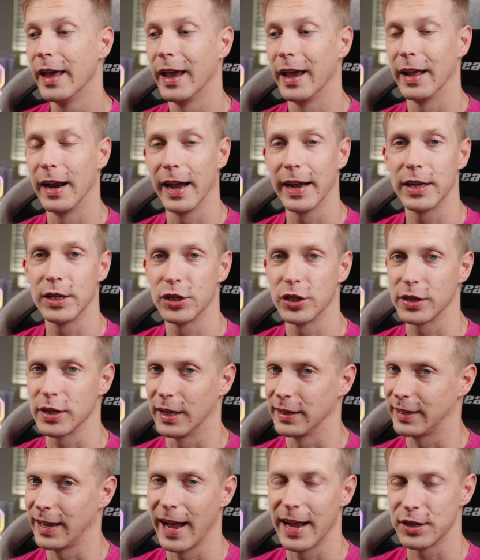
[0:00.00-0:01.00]
and I can just
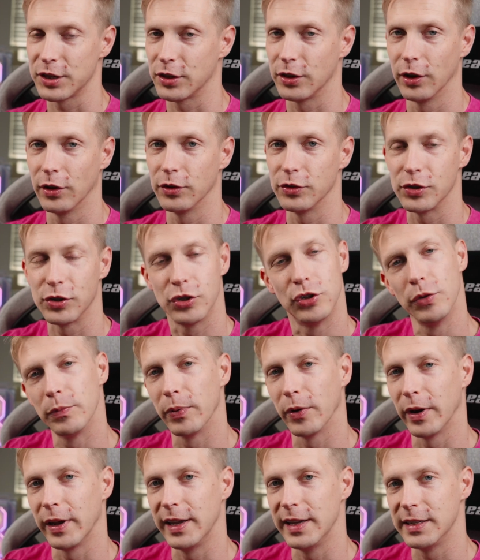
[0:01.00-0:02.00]
attach those
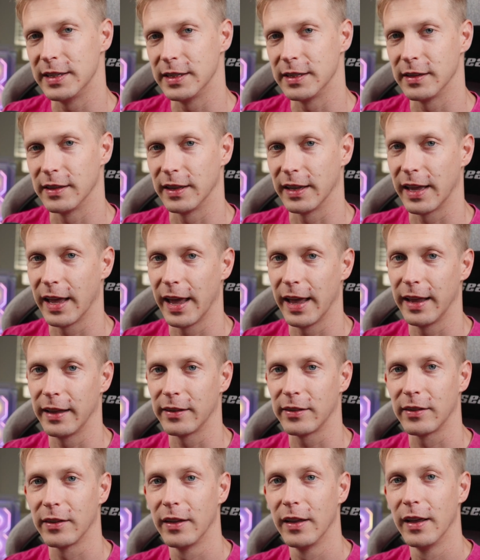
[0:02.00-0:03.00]
super easy to the
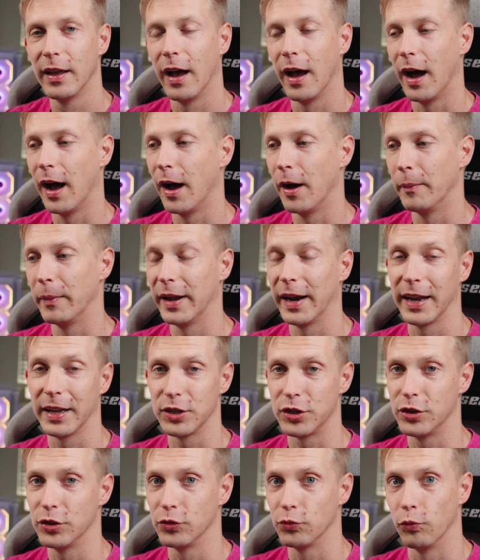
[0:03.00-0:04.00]
case, and I can
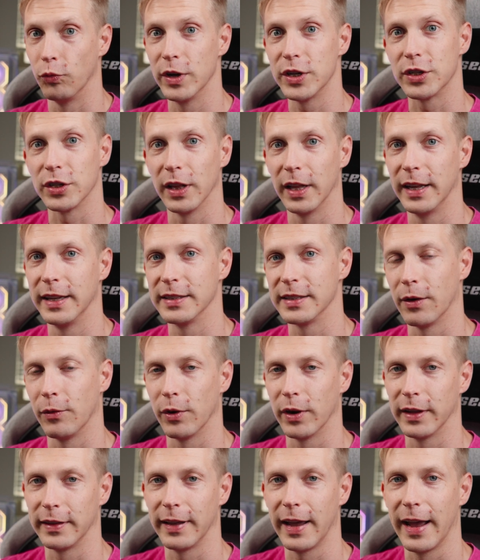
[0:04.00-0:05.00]
choose which lens I
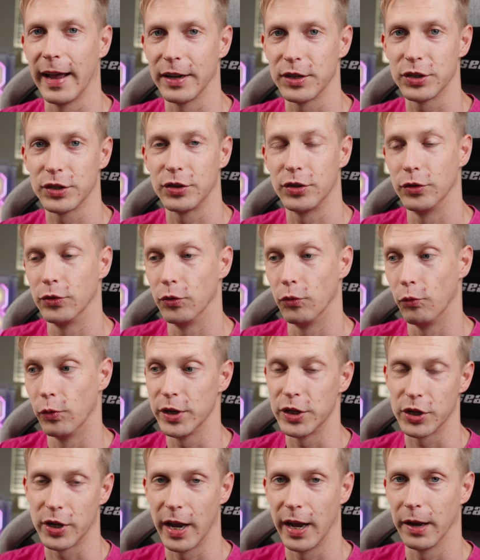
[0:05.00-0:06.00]
want to attach to
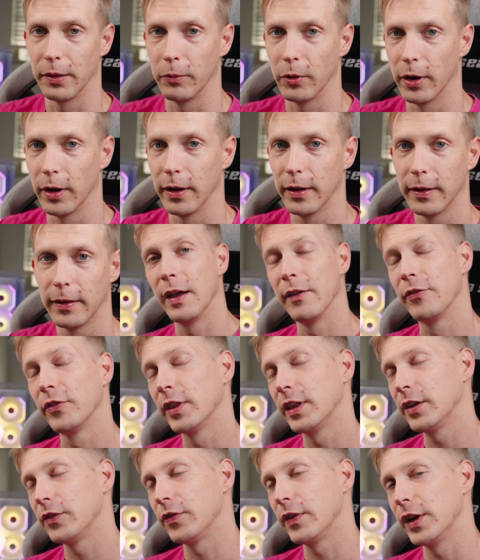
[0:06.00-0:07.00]
which camera. And for
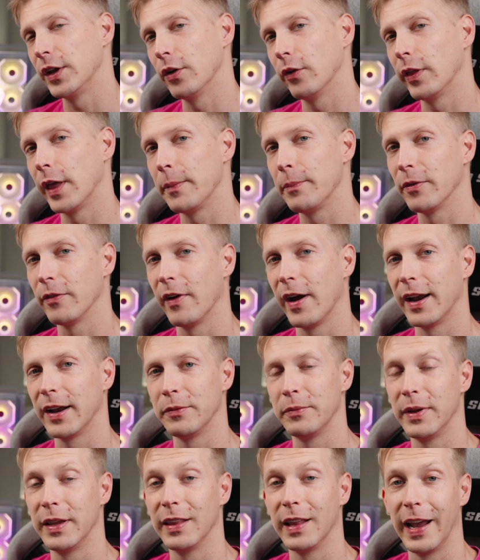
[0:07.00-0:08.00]
this video, they
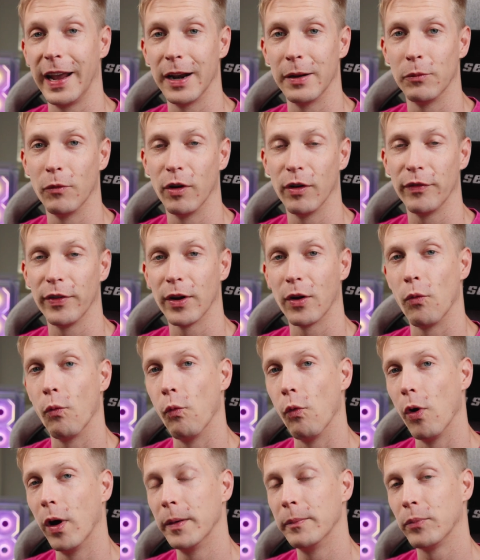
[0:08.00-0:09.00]
provided me the Anamorphic
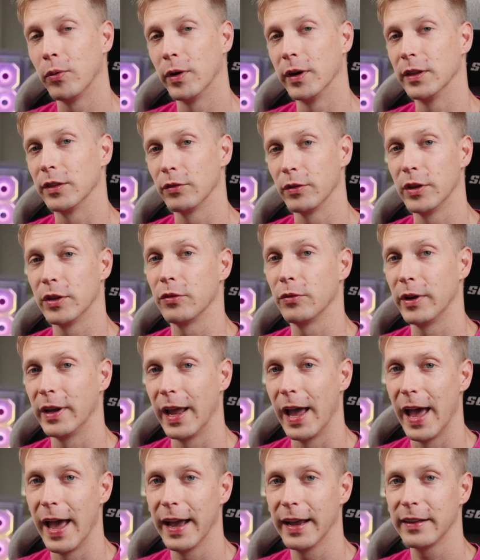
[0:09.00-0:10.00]

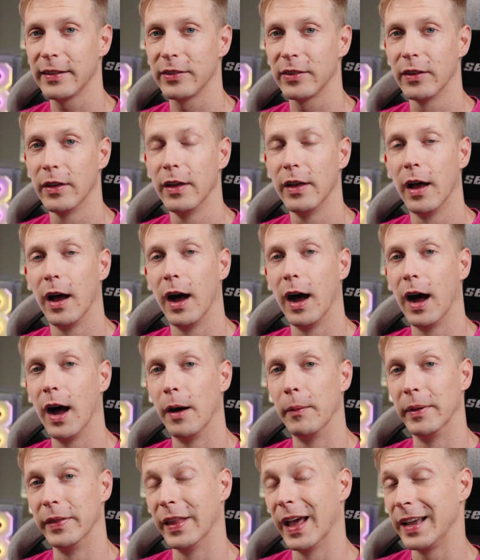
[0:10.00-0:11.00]
1.33x,
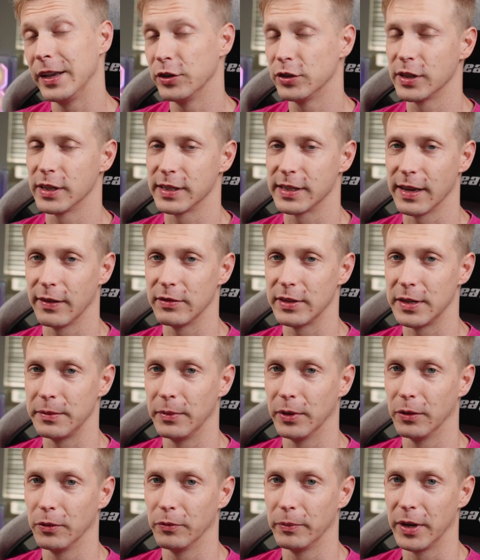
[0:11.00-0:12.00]
and that uses
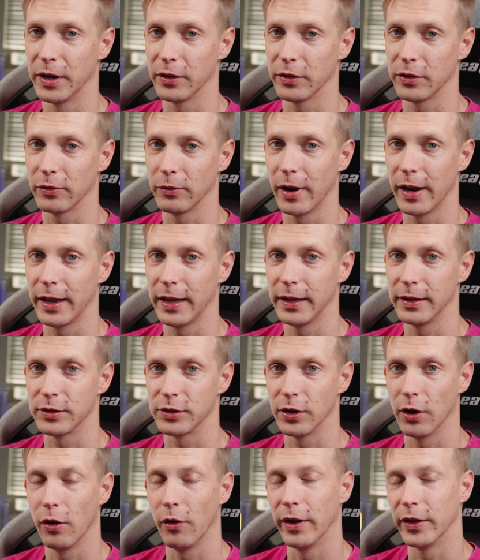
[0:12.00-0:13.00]
17mm threading,
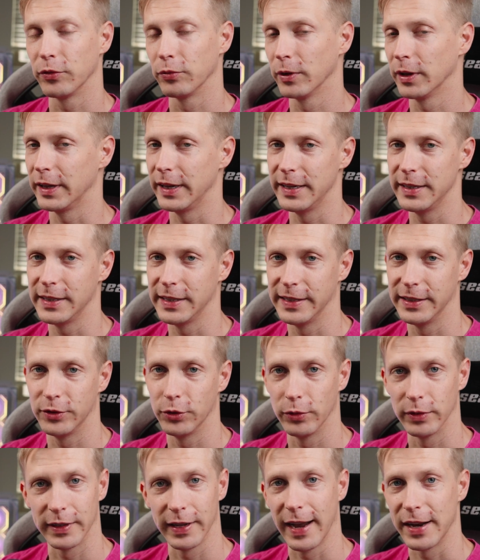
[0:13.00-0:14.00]
so it's really easy
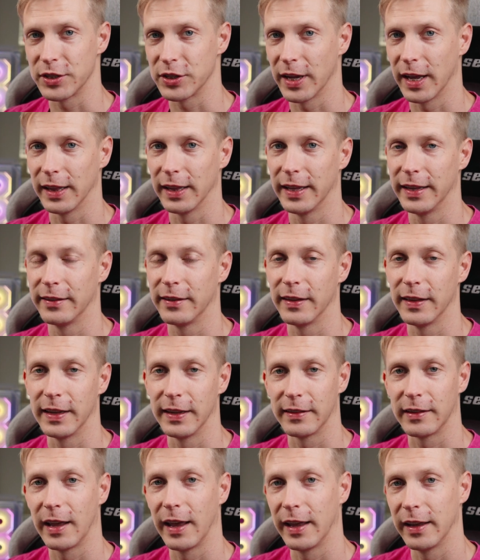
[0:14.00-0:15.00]
to attach that lens to
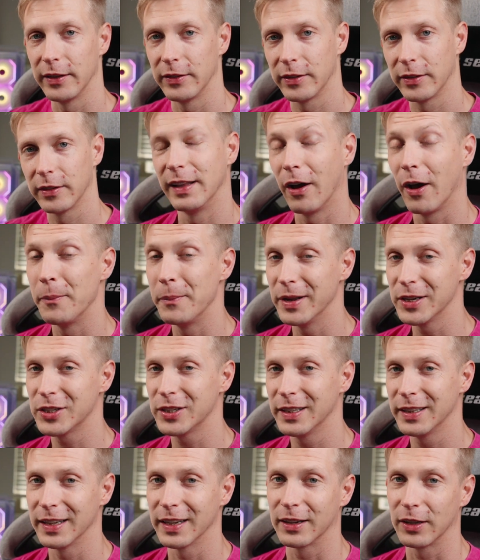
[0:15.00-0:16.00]
this case. Now I
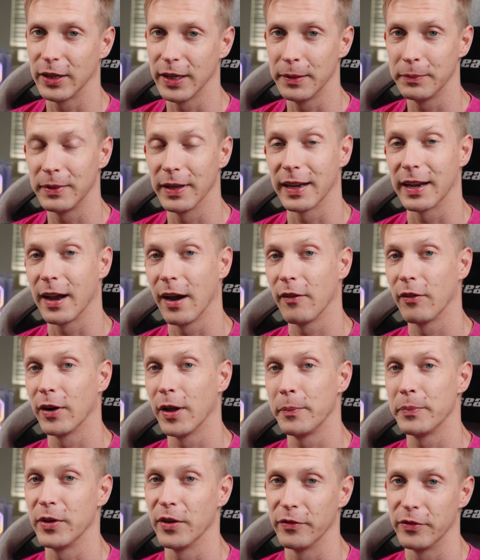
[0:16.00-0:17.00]
mentioned the clip that covered up your